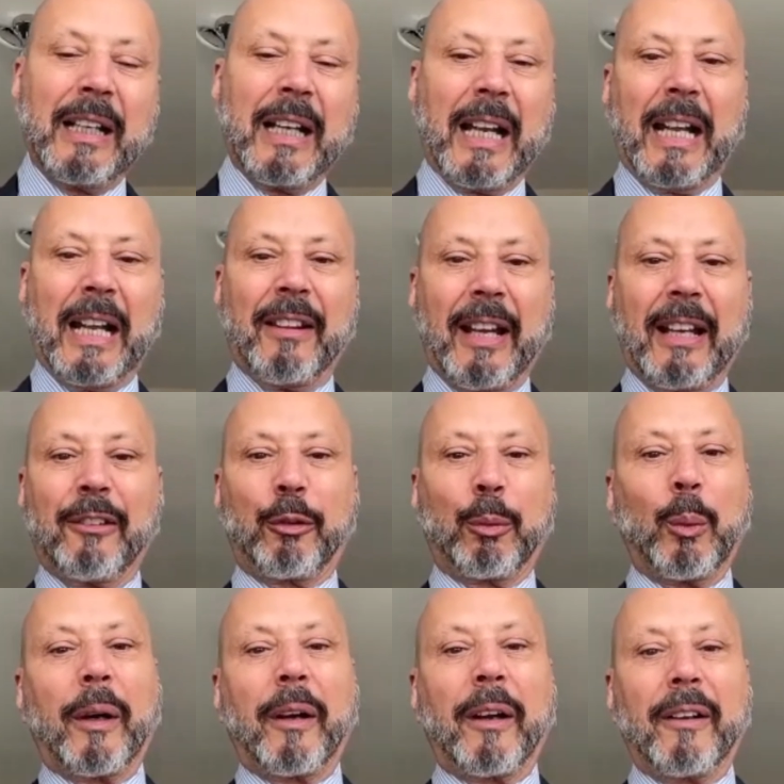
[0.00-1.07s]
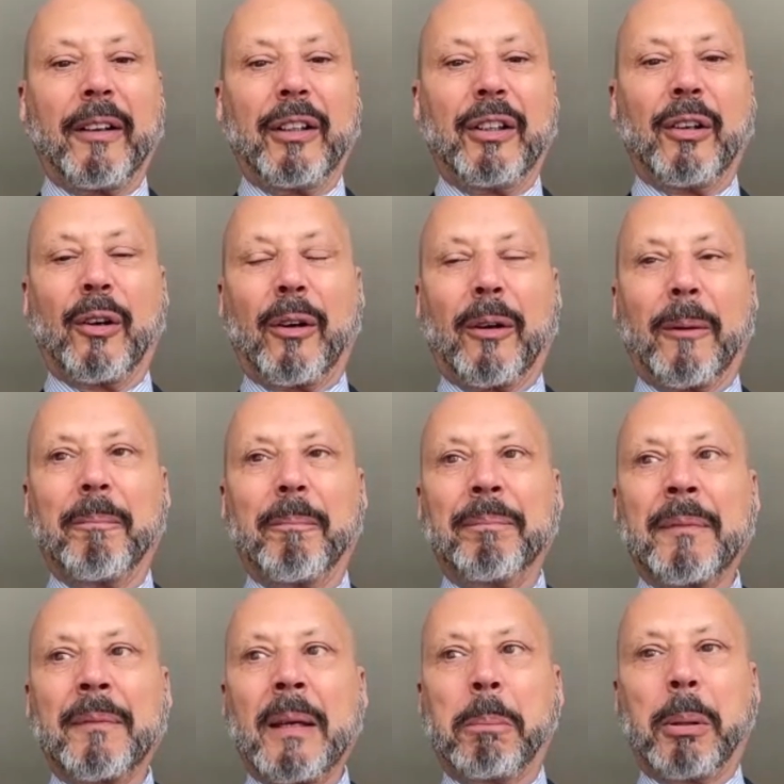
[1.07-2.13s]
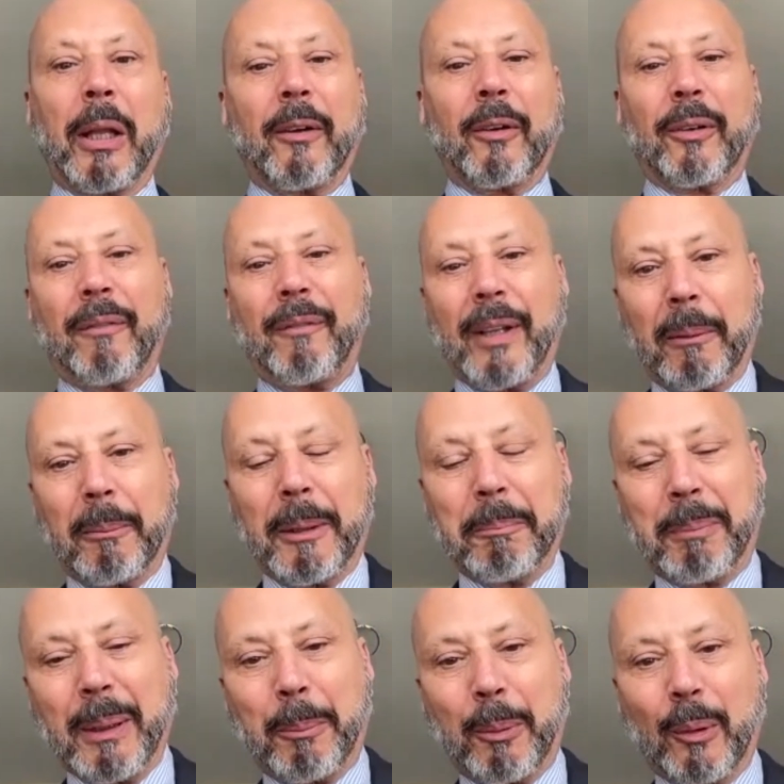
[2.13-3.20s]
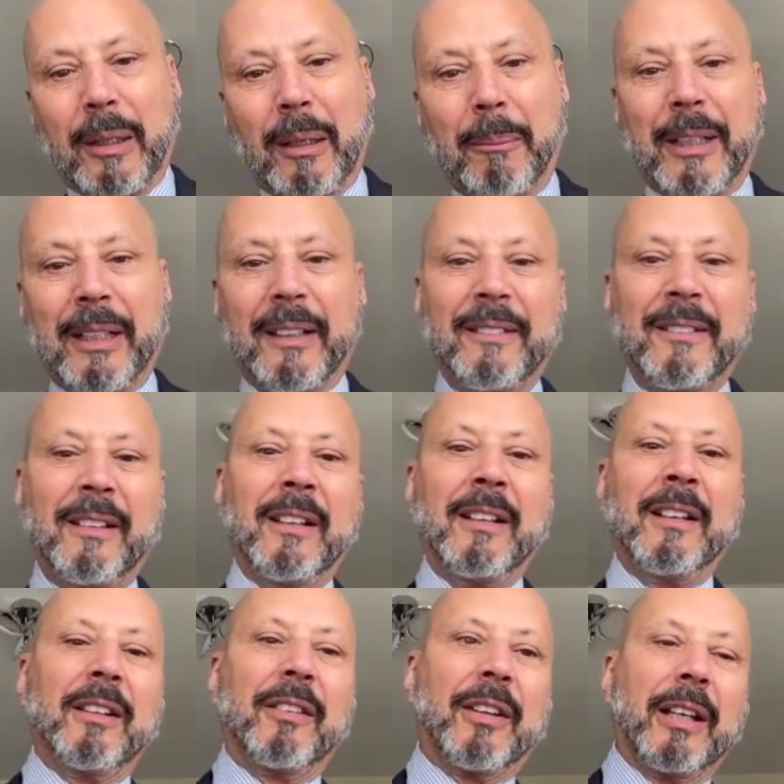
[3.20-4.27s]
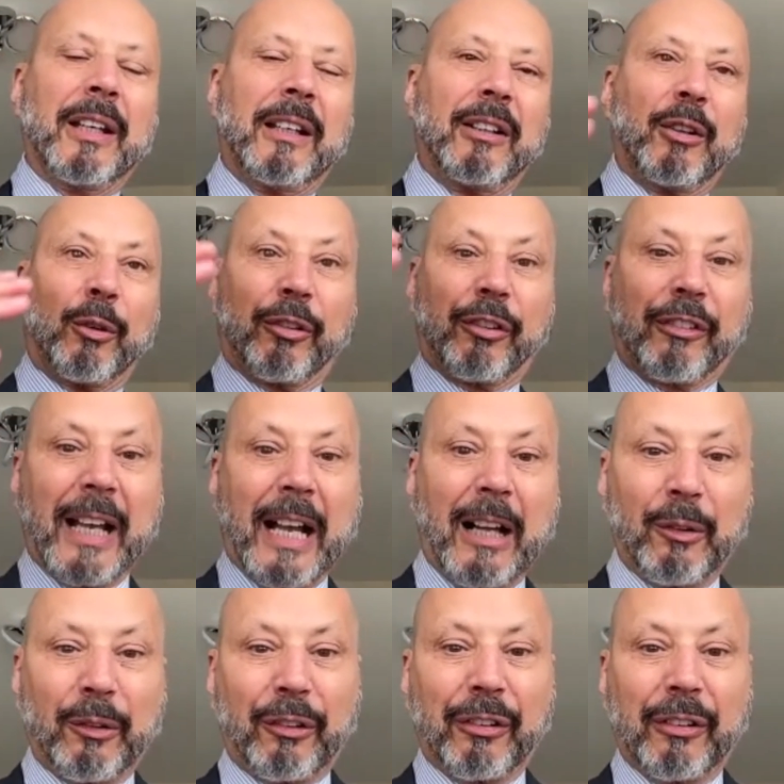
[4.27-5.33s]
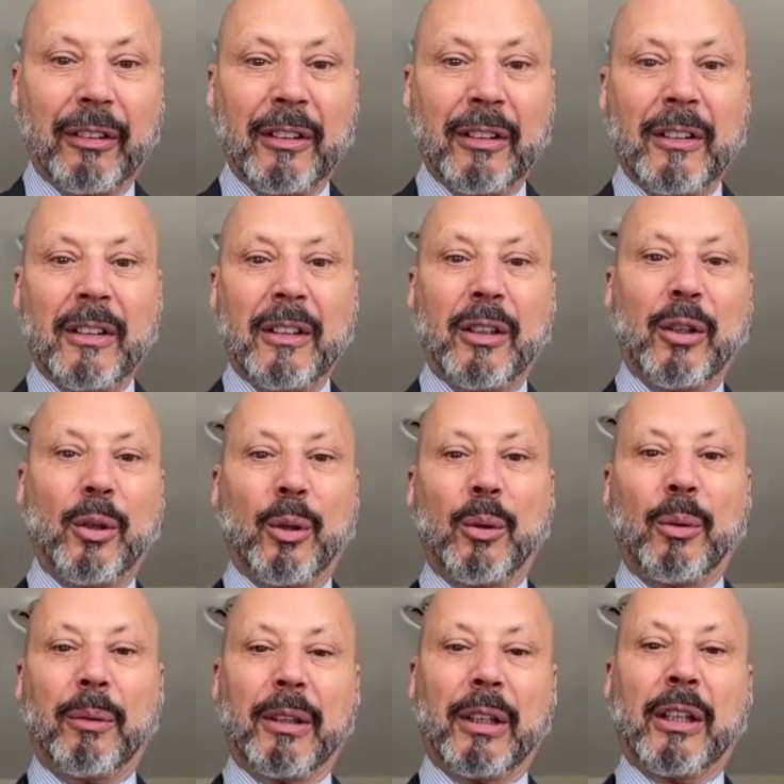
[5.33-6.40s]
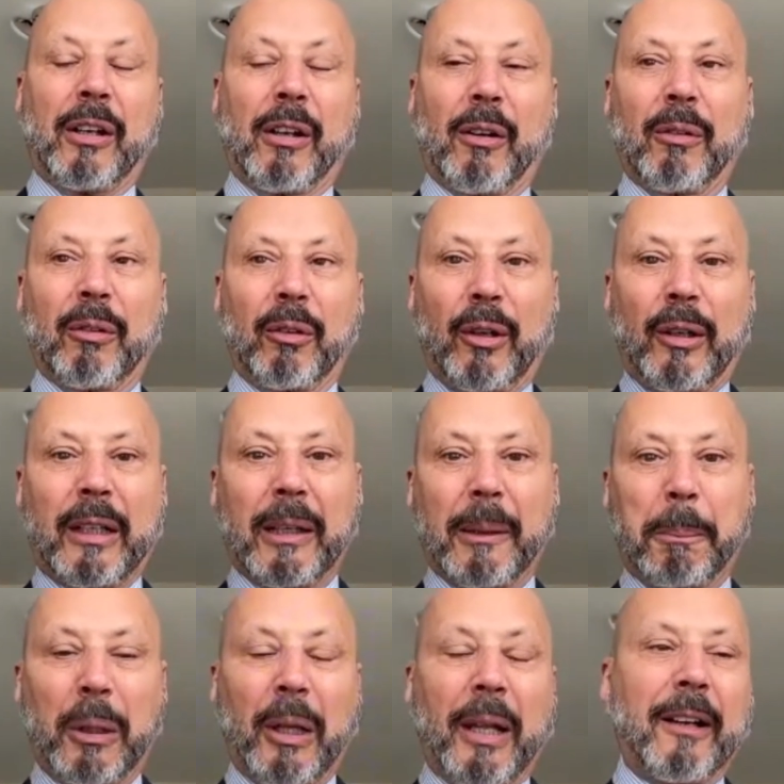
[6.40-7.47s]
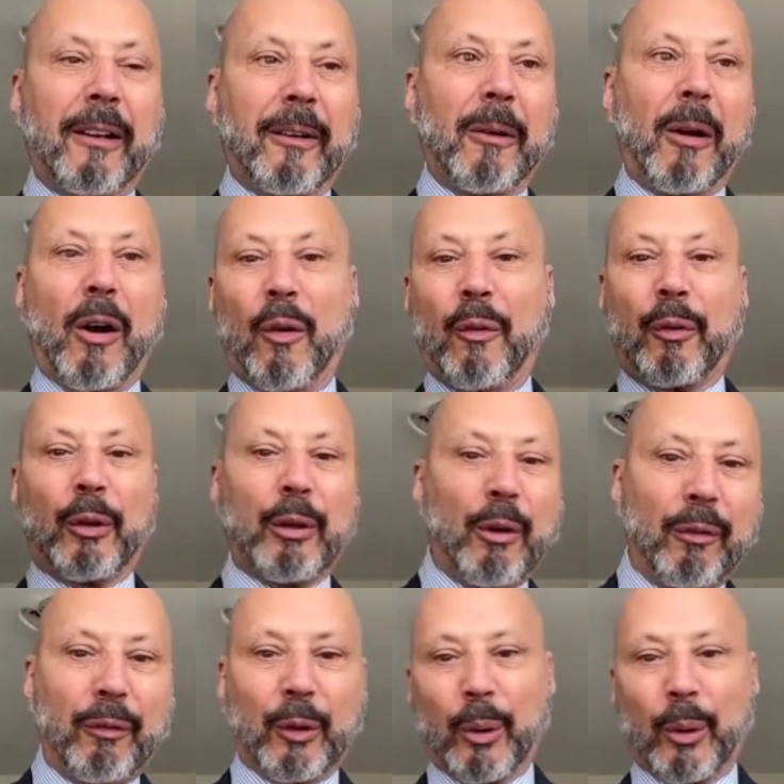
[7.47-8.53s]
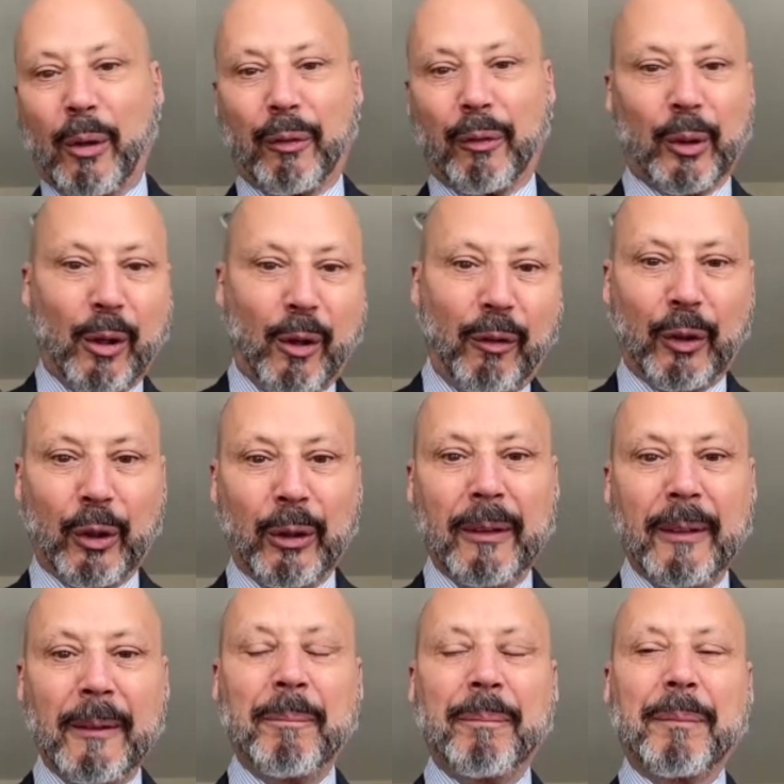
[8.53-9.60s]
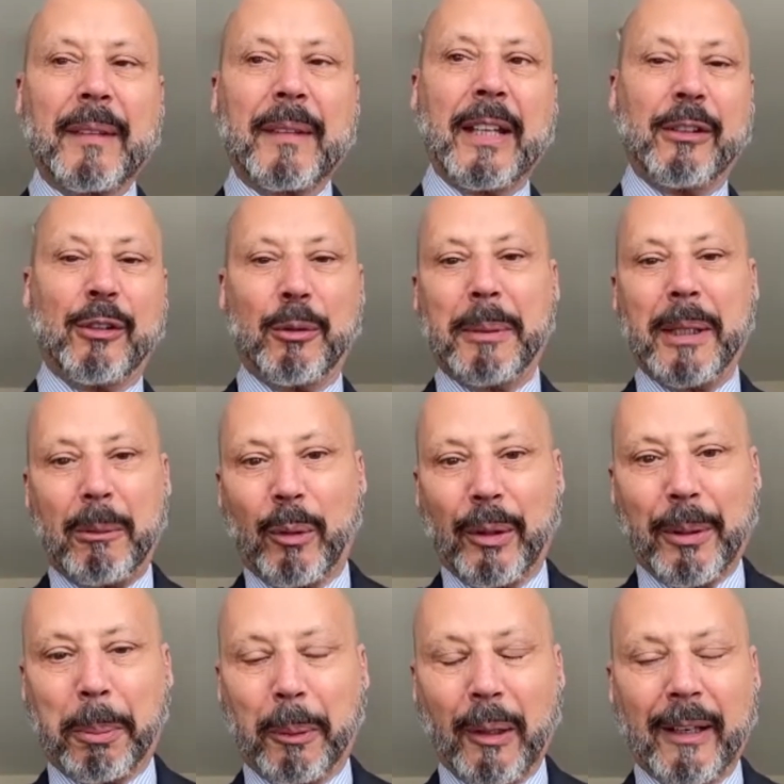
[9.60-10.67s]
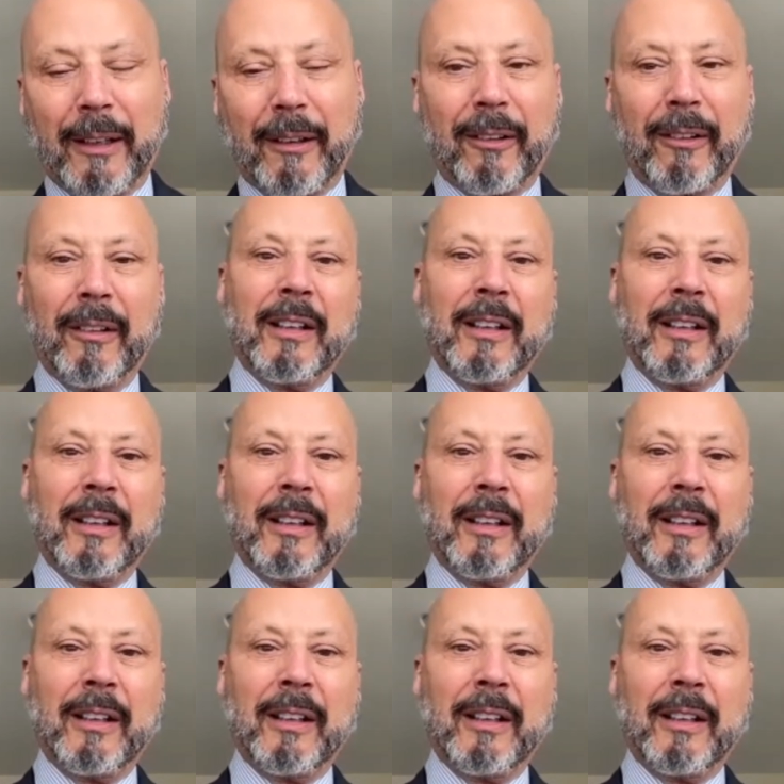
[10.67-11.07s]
And that's where your player development people come in, your scouts who, look at a player over and over and over and over. Then you meet with the player